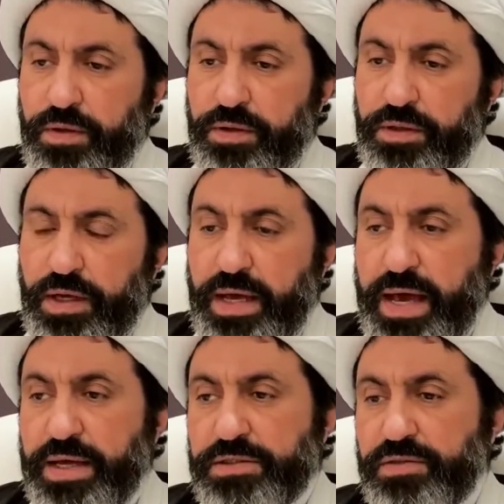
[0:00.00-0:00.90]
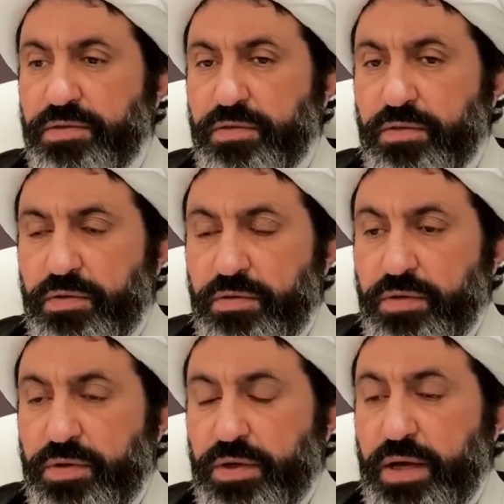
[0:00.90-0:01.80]
They asked
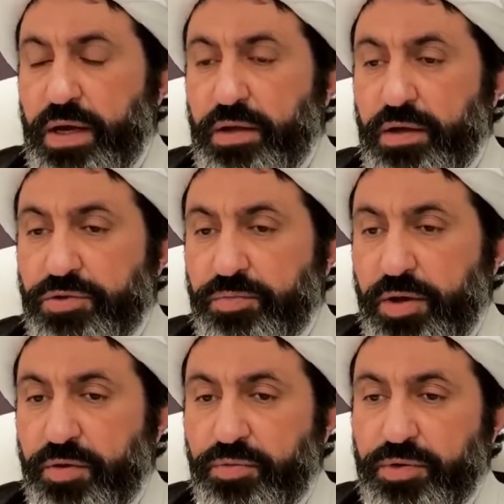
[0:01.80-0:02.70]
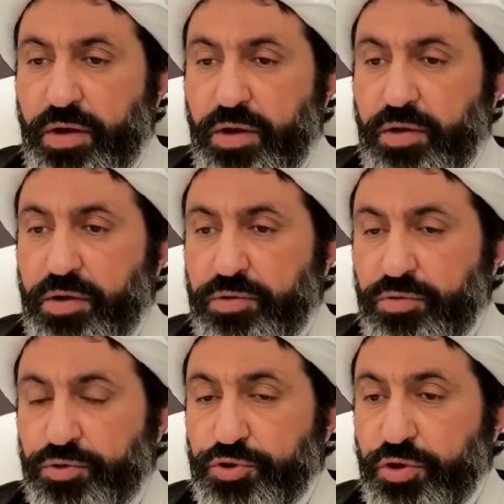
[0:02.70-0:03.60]
Allah subhanahu wa ta'ala
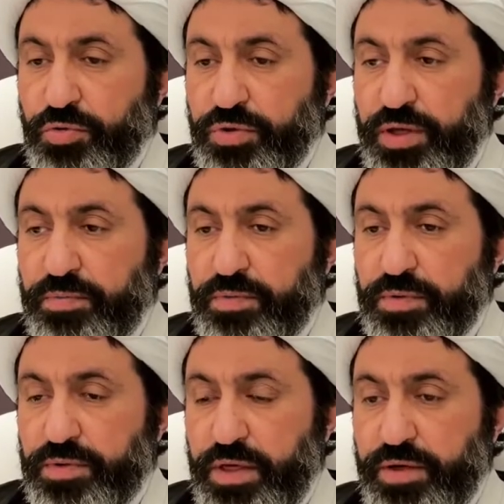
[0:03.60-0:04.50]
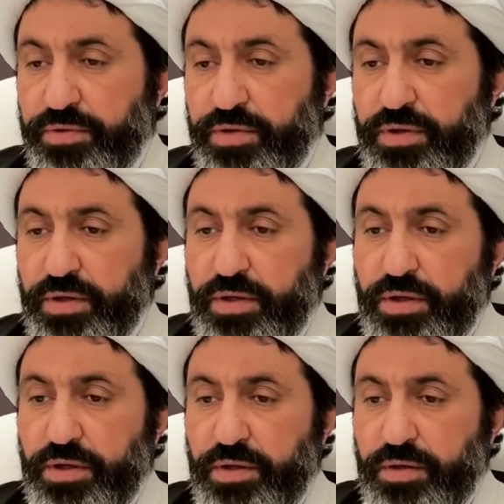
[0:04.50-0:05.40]
to show them their
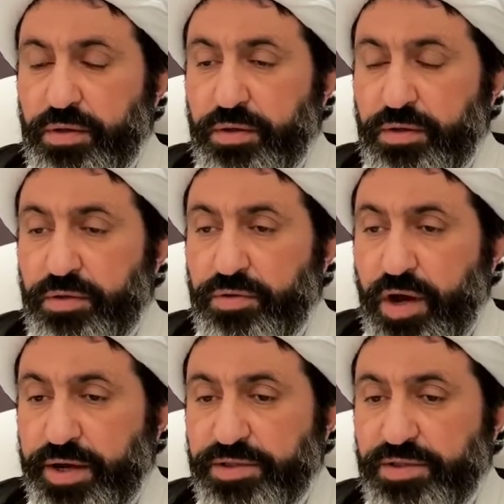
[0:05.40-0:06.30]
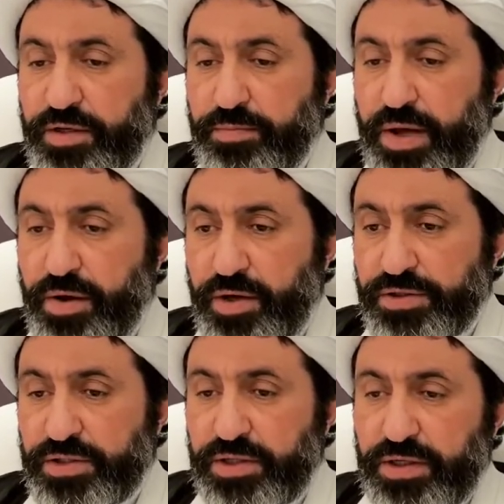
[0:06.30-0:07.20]
rights, their
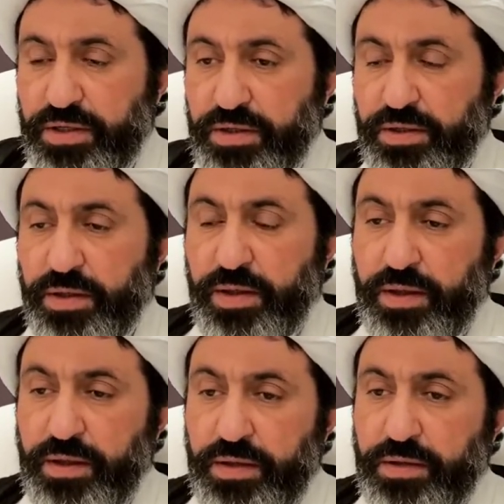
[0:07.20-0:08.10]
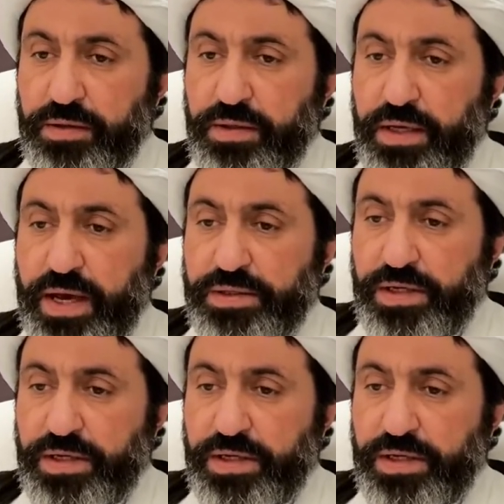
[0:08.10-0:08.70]
manasik. They ask